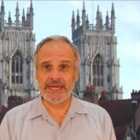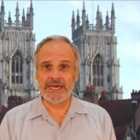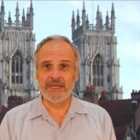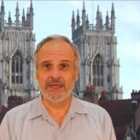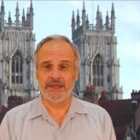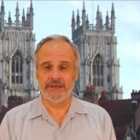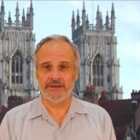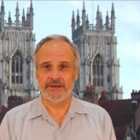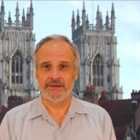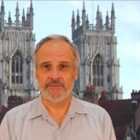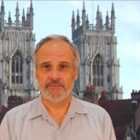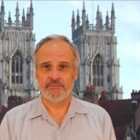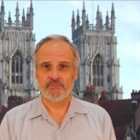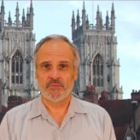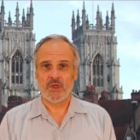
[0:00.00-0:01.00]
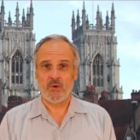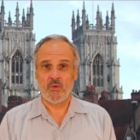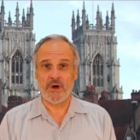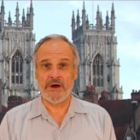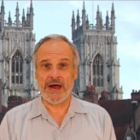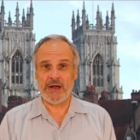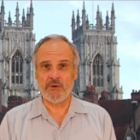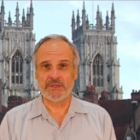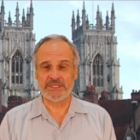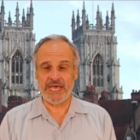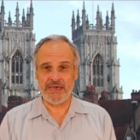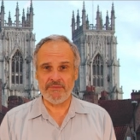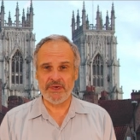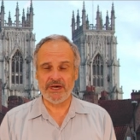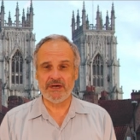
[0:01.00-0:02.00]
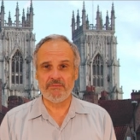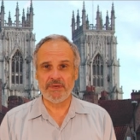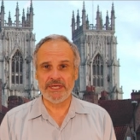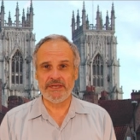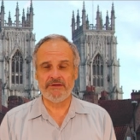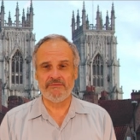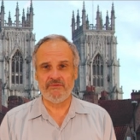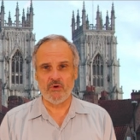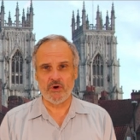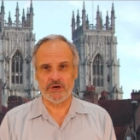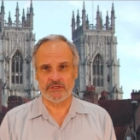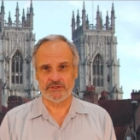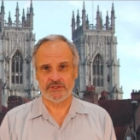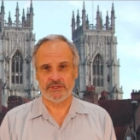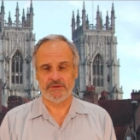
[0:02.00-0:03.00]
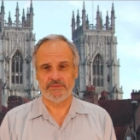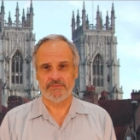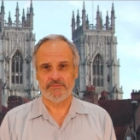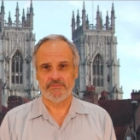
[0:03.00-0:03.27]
in England, where I was amicably divorced